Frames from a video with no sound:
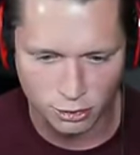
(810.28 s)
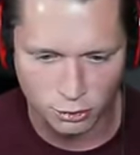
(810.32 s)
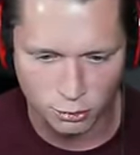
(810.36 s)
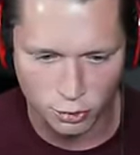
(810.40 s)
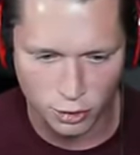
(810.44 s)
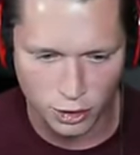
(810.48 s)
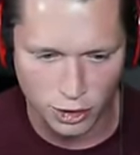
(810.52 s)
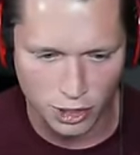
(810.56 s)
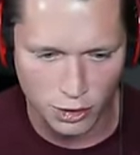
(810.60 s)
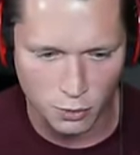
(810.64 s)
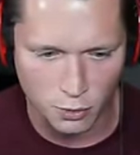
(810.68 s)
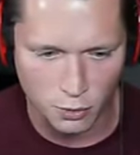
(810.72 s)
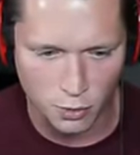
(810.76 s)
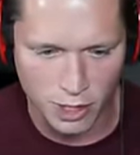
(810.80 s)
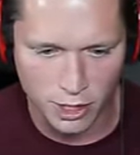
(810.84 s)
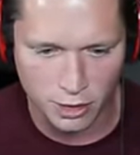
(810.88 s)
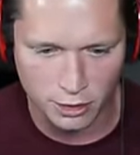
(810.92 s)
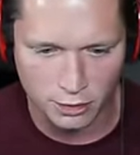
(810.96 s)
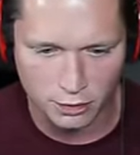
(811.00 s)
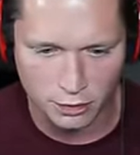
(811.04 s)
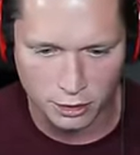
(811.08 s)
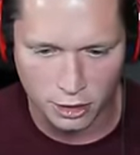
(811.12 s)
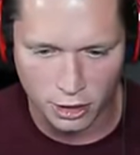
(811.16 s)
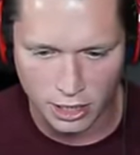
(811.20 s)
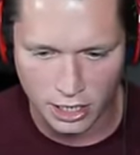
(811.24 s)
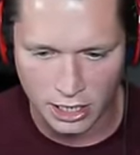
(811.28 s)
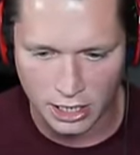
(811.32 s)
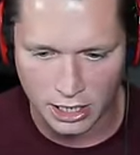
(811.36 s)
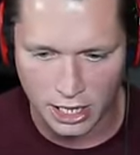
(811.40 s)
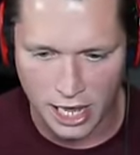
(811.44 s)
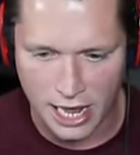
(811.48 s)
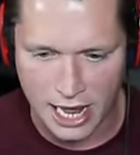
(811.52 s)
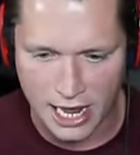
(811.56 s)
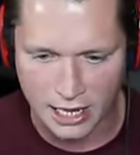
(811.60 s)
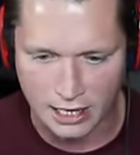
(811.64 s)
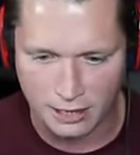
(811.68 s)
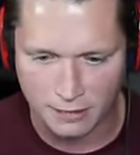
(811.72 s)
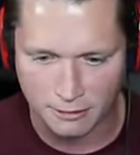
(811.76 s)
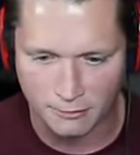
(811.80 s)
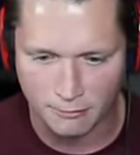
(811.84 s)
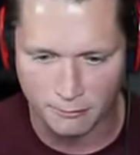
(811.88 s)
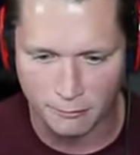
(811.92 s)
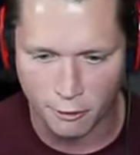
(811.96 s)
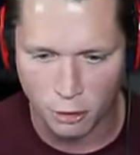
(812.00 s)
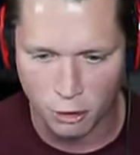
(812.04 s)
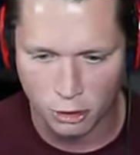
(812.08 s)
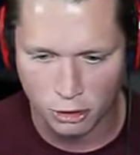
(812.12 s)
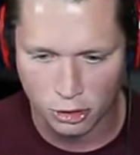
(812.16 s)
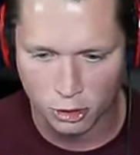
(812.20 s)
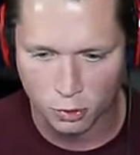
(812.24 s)
a really weird looking like
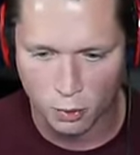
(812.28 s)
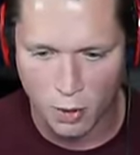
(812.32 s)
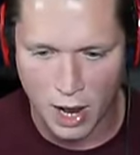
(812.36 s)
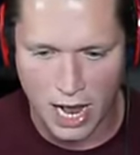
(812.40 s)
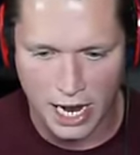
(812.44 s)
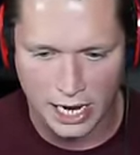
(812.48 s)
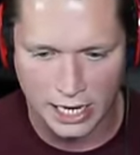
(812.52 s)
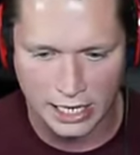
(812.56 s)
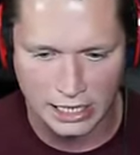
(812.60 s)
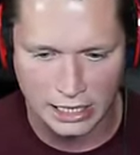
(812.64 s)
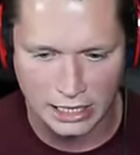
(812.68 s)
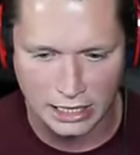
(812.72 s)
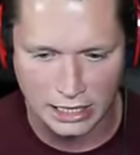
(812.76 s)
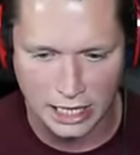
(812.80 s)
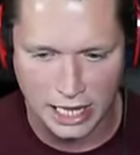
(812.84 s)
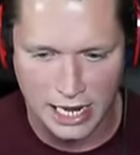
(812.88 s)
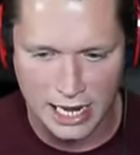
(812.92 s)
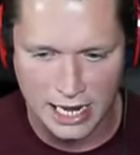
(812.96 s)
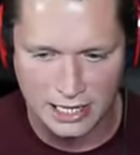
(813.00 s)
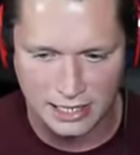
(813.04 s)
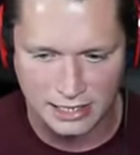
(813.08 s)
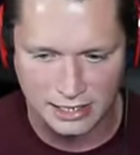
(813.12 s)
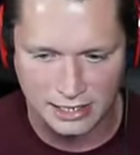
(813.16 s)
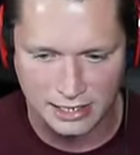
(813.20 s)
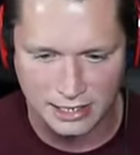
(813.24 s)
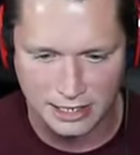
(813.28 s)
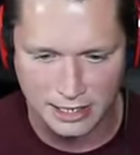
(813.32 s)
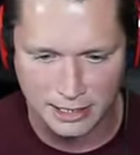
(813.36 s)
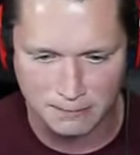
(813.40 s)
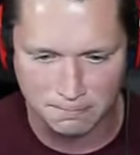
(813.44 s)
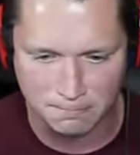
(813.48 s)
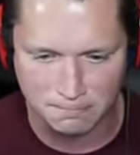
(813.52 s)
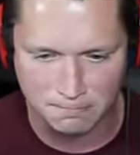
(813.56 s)
Volkswagen Lancia